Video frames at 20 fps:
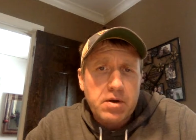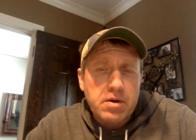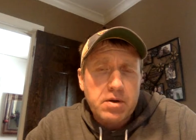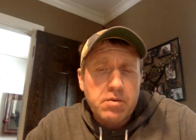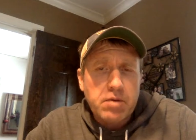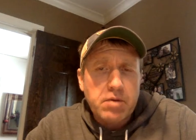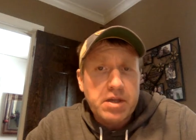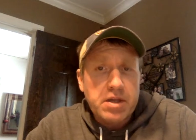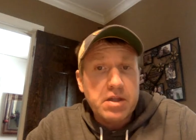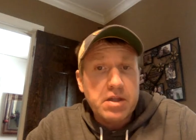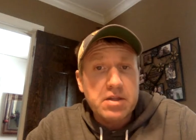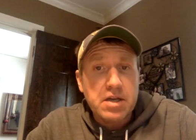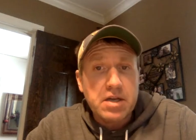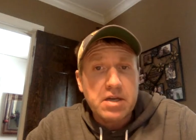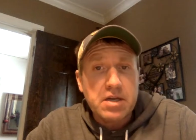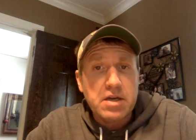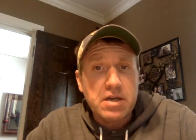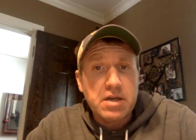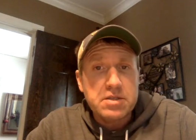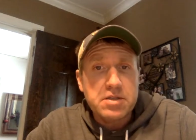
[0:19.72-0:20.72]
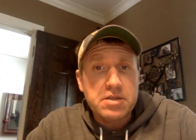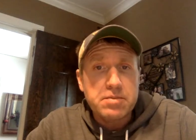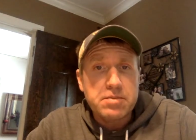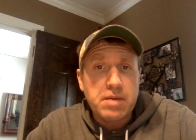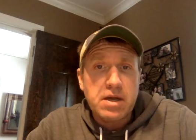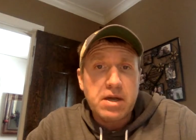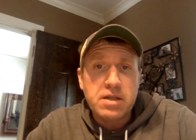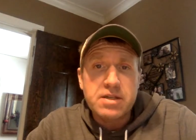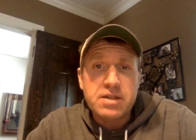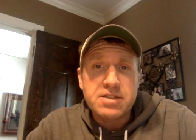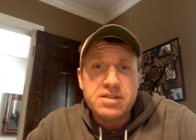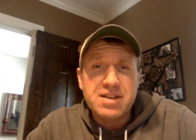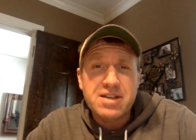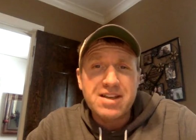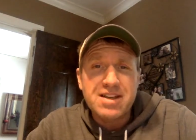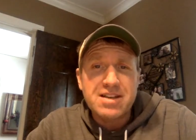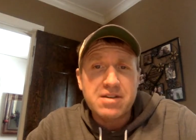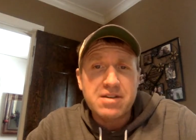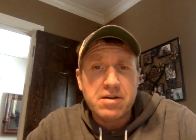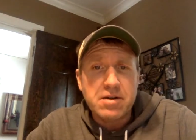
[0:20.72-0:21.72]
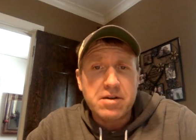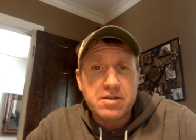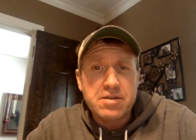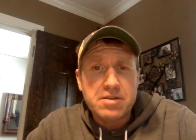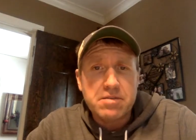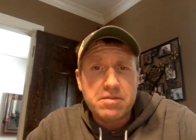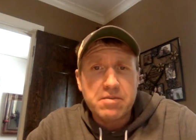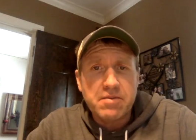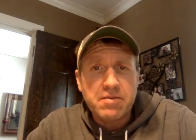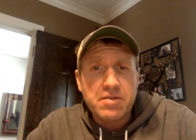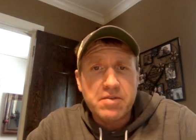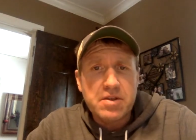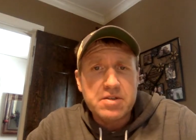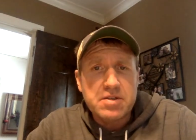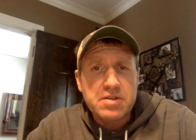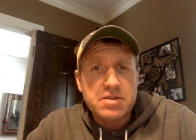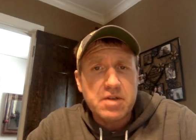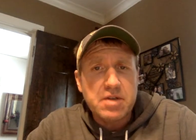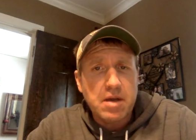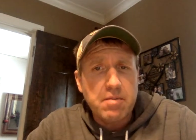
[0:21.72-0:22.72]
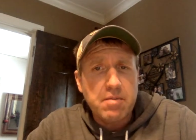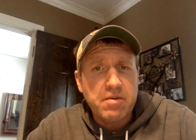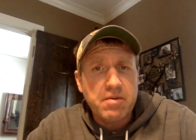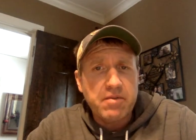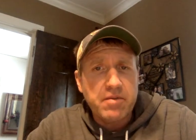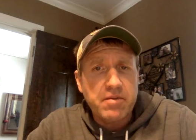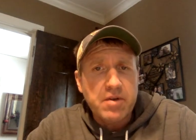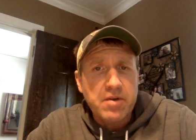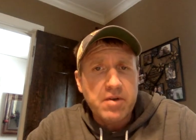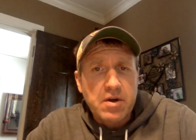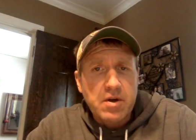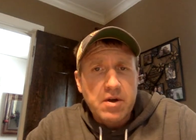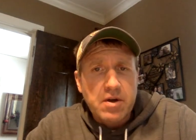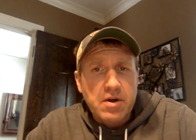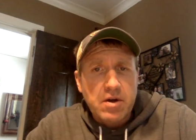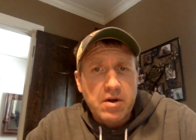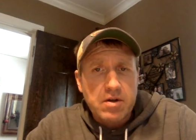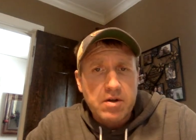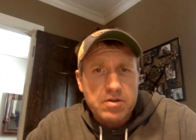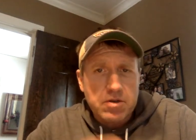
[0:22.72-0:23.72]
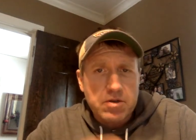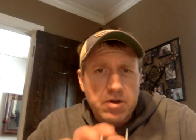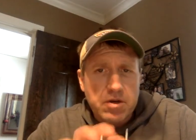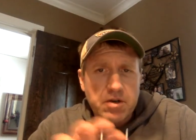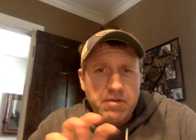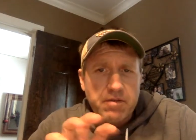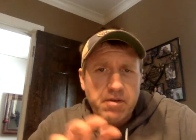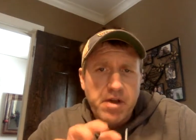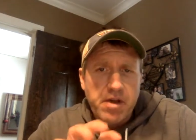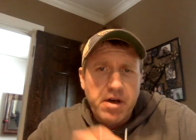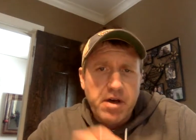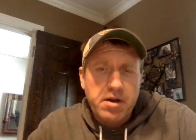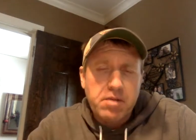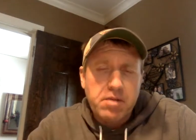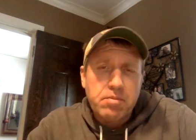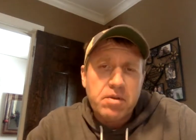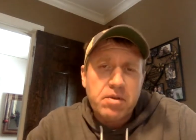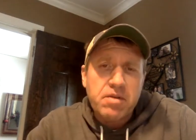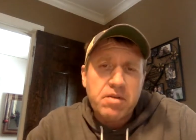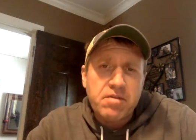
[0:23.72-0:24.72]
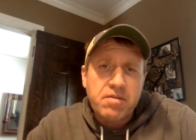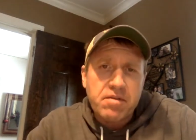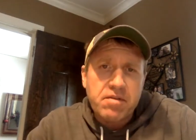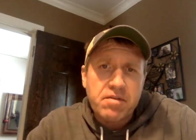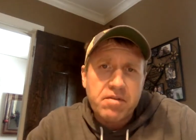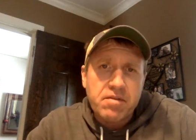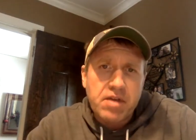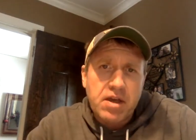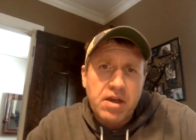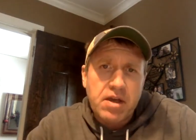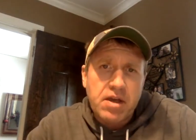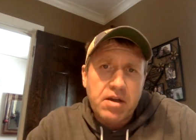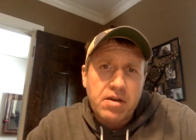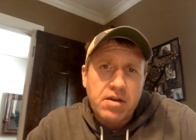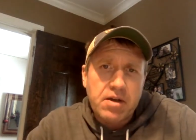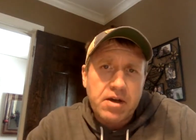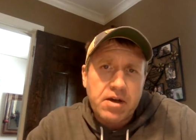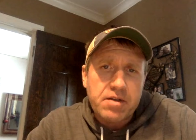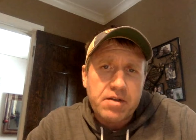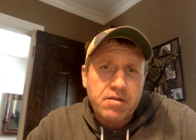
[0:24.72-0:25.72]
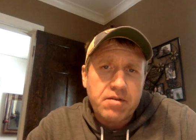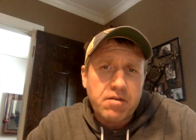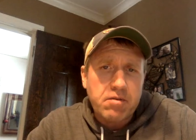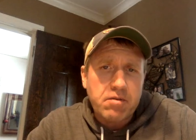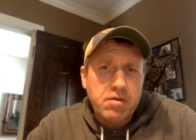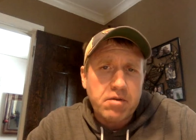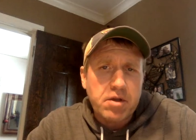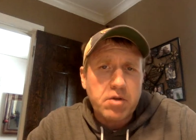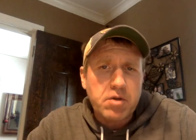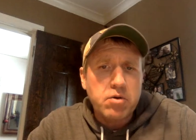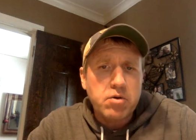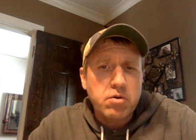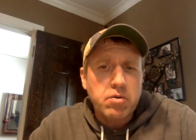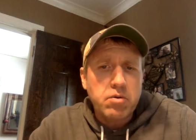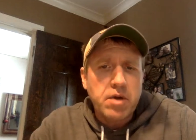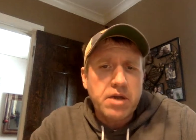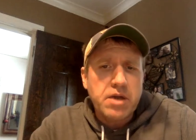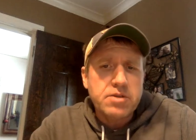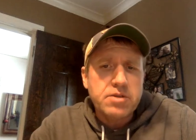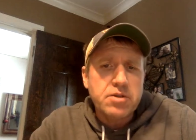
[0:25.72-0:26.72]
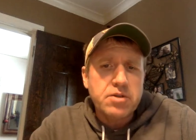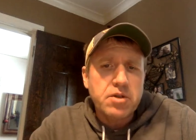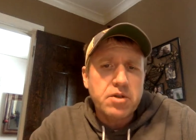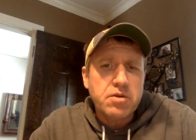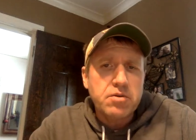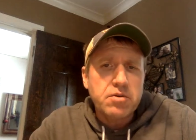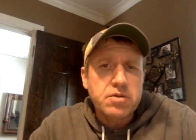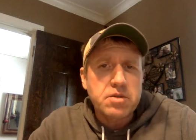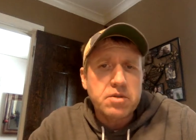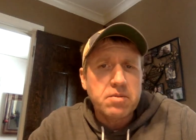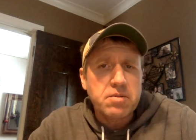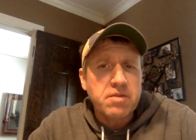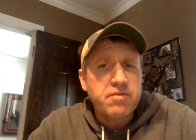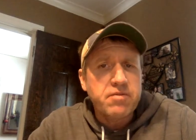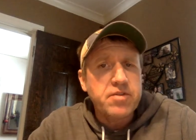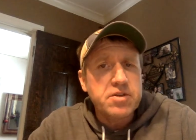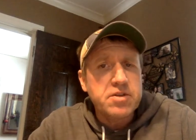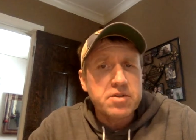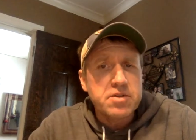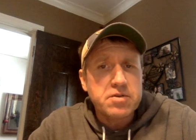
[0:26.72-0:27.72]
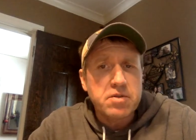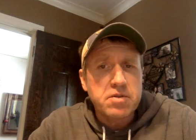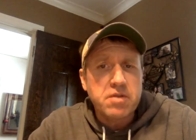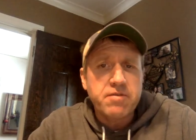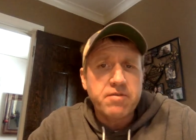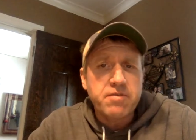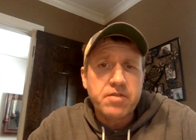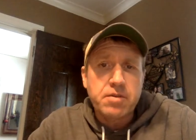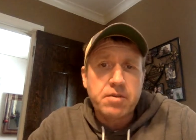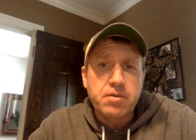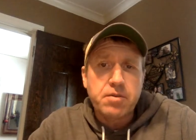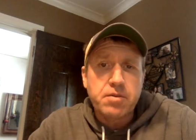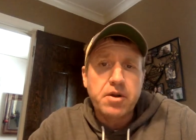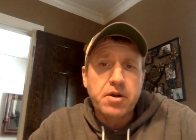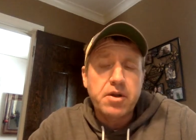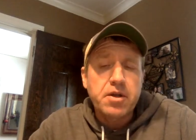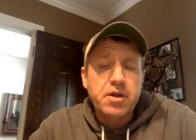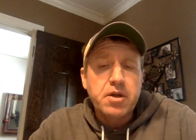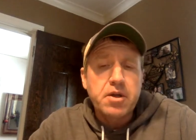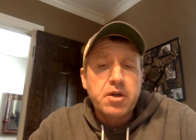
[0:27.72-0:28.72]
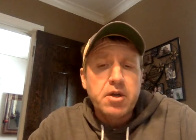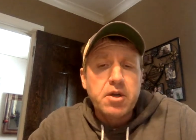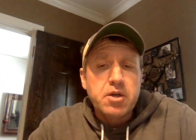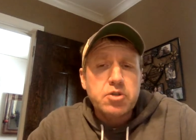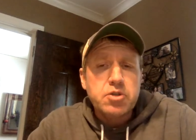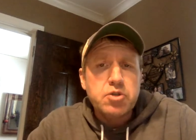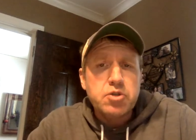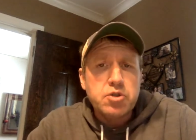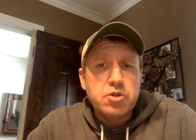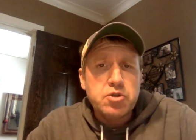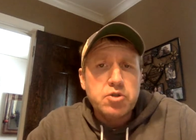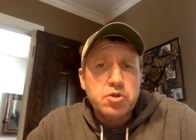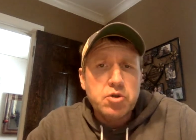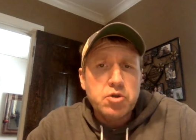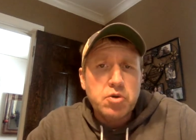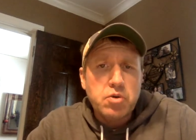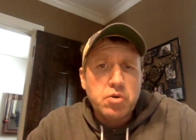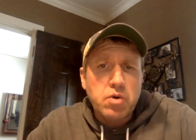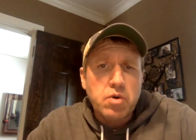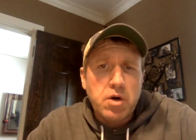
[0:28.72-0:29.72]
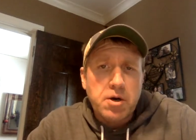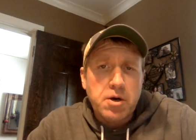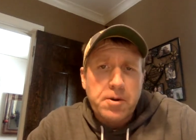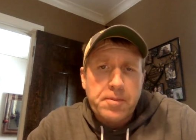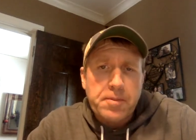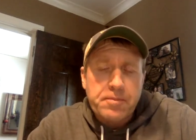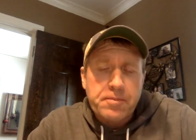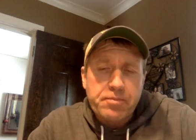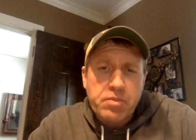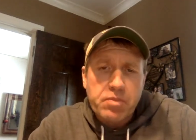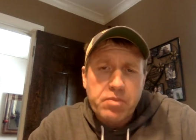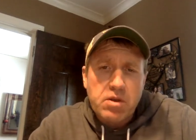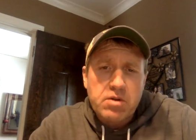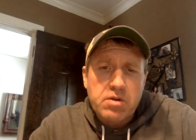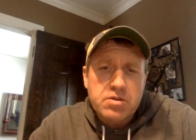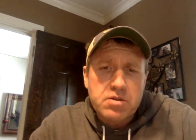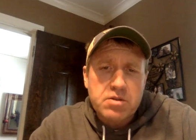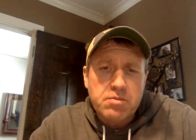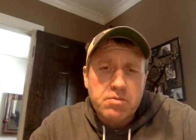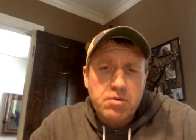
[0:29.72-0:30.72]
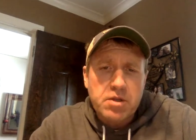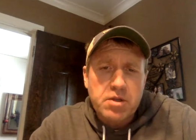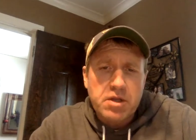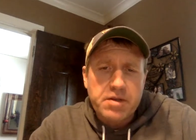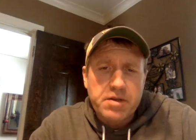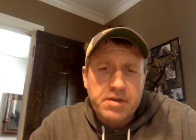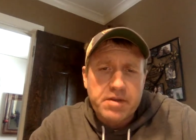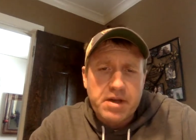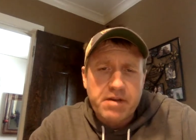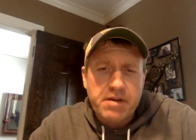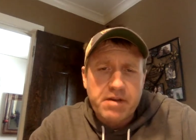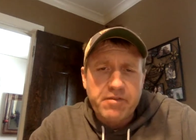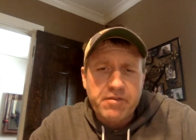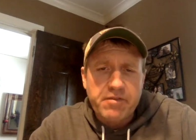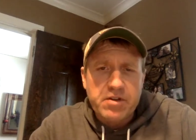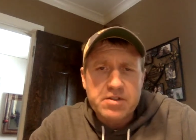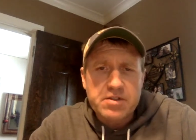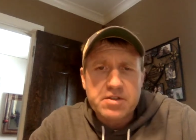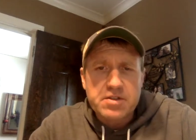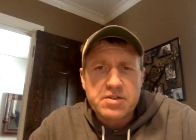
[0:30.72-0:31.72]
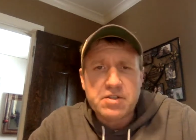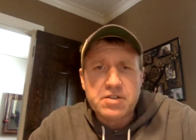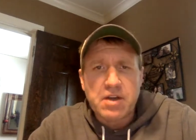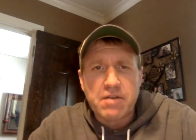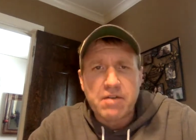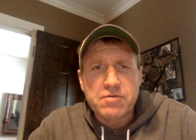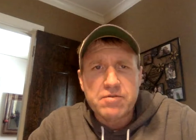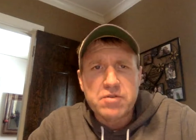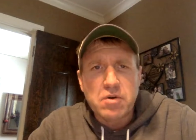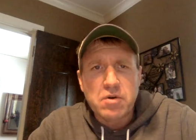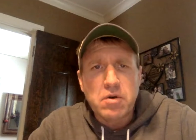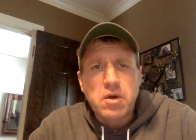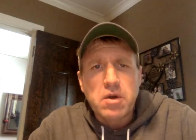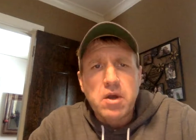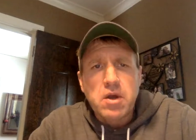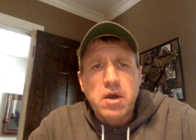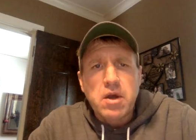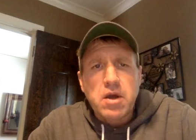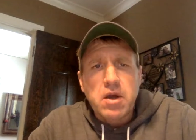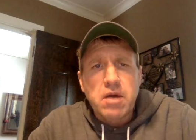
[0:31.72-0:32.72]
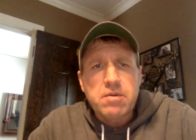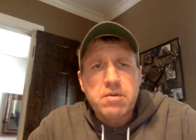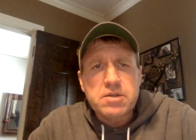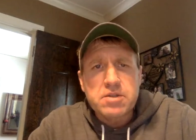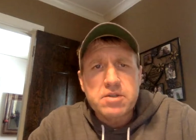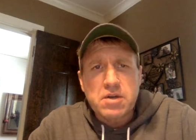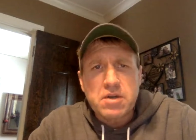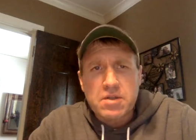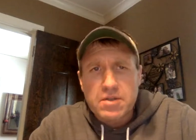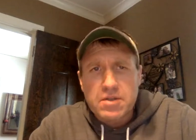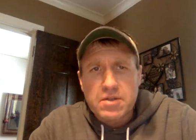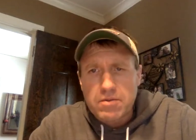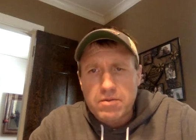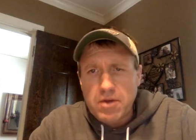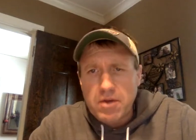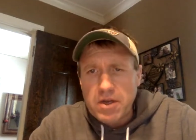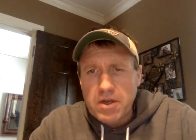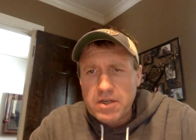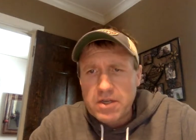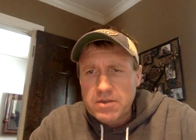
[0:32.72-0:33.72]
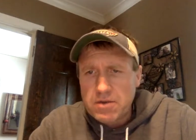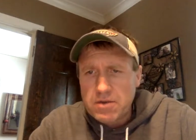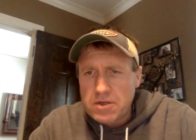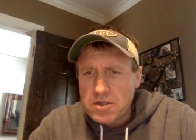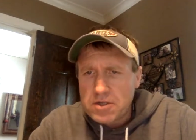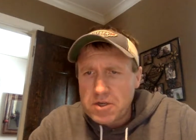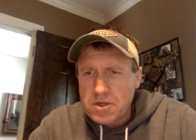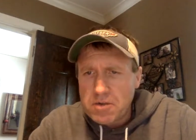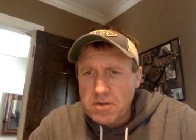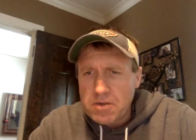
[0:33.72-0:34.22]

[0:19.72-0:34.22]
weekly technology spotlights hit on some of these type of alternative reality pieces, and this is a really cool way to use some of the features within Flipgrid to do some really kind of fun stuff. So I'm going to start this way, and I just want to share